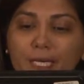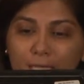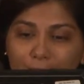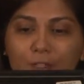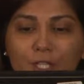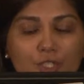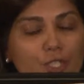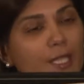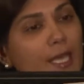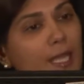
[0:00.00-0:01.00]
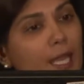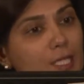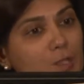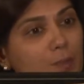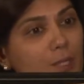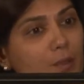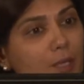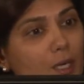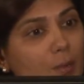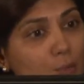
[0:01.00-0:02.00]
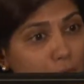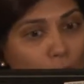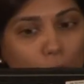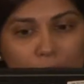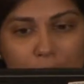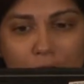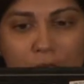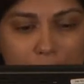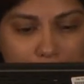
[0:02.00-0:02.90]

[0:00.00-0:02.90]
definition that has been put forward in a recent